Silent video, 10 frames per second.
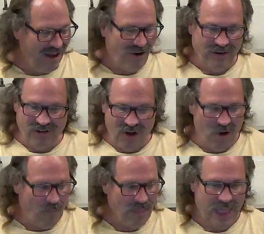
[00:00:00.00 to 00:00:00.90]
I don't even
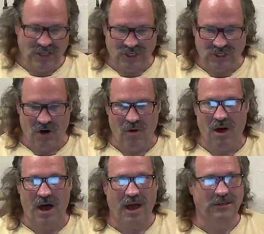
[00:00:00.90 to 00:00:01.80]
know. And
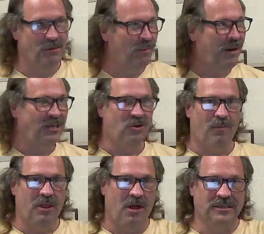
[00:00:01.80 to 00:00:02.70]
so uh, someone probably
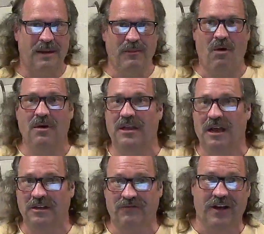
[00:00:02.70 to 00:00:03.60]
told me a long time ago,
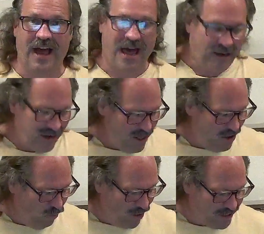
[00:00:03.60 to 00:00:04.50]
it has forgotten.
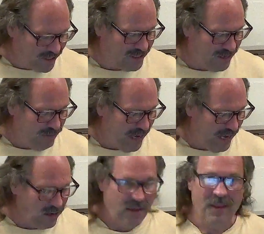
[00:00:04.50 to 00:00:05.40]
What does it
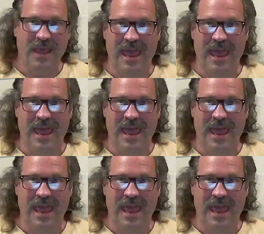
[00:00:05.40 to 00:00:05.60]
mean?